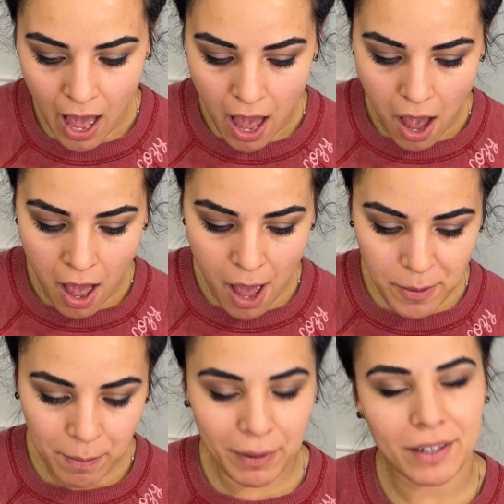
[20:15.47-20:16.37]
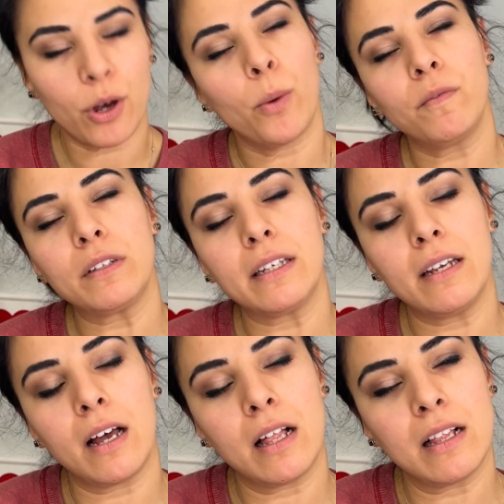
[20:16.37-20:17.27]
but hopefully
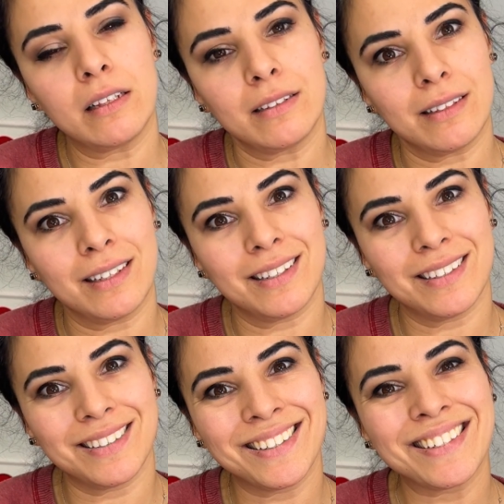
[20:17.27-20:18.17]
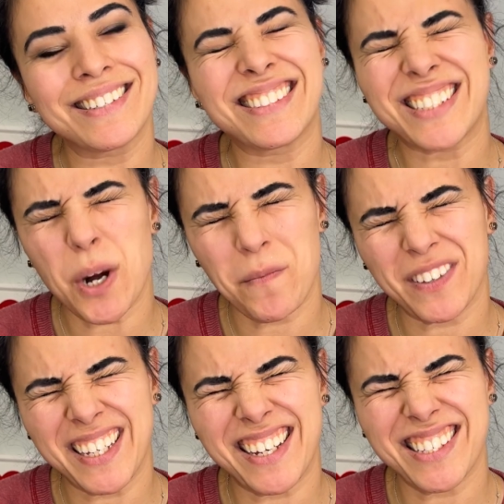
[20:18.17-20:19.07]
I'll
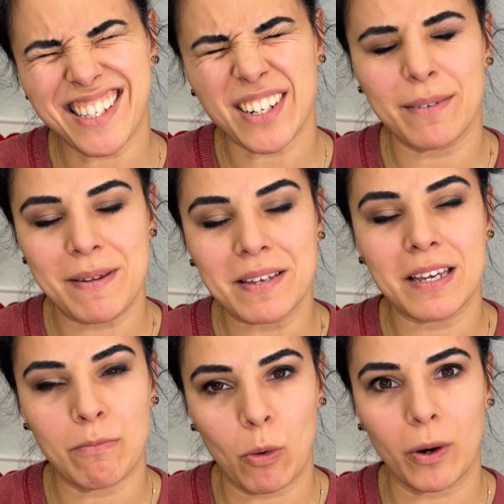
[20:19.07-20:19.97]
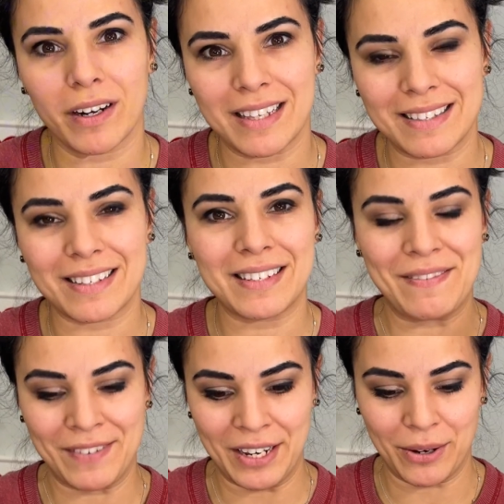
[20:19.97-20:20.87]
start making more consistent
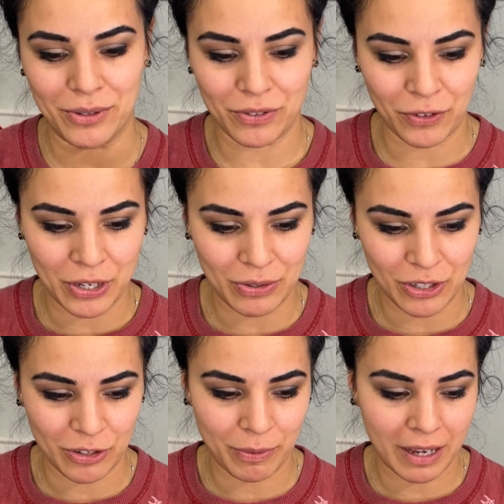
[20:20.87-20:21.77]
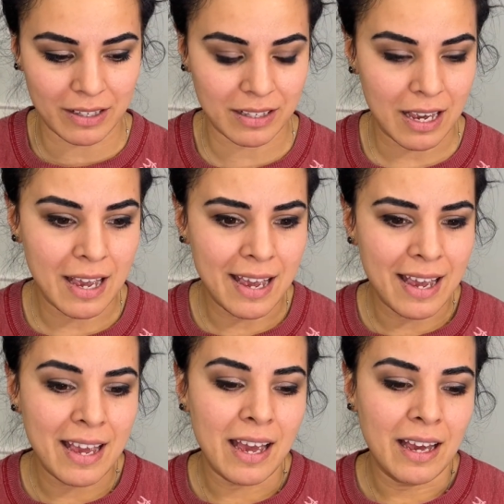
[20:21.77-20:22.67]
videos for YouTube, because
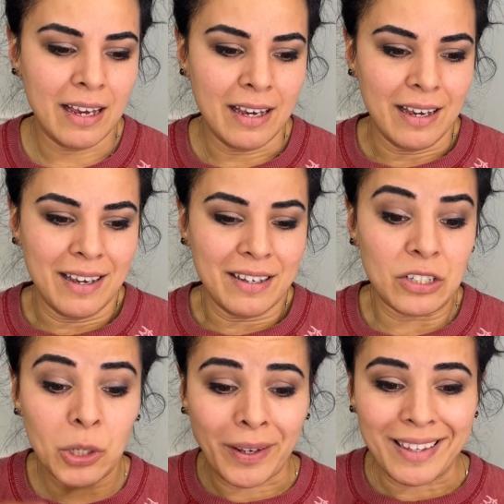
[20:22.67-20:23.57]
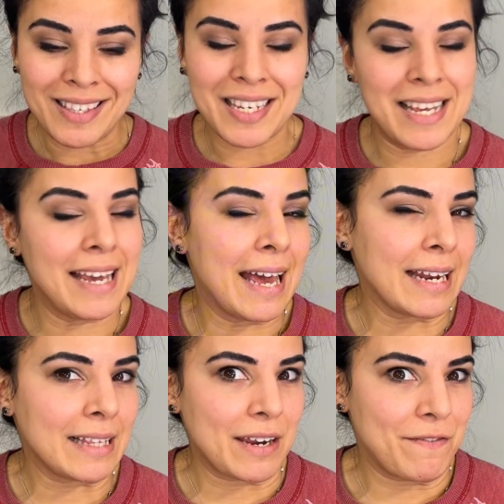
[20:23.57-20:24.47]
doing this today, I had a
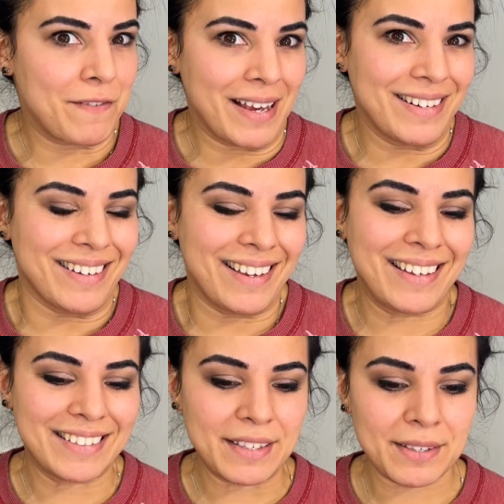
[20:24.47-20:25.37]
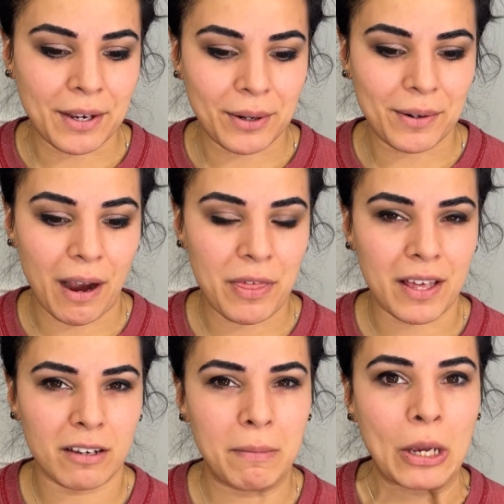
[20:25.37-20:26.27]
lot of fun. And so I think
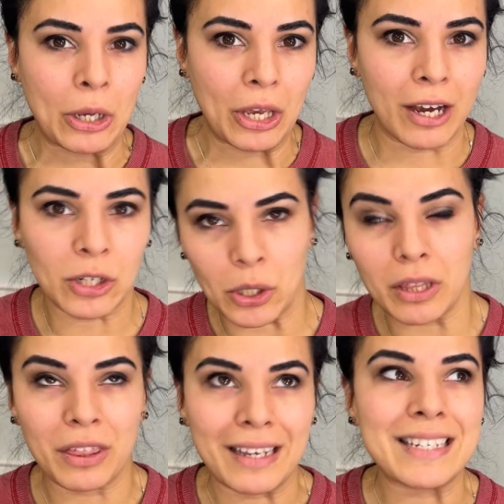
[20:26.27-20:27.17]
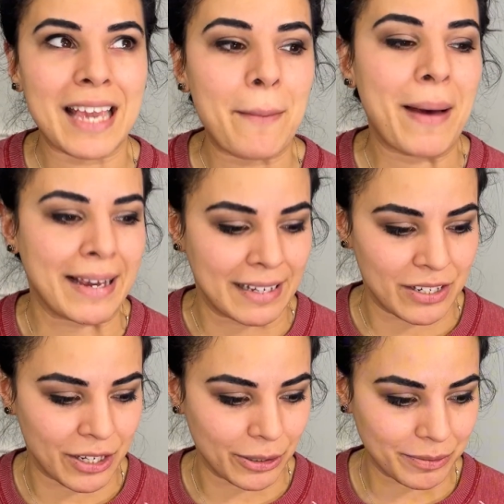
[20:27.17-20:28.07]
it'd be a good thing to get back
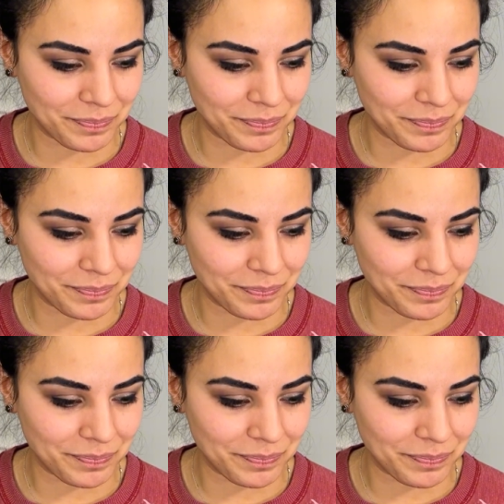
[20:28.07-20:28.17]
into.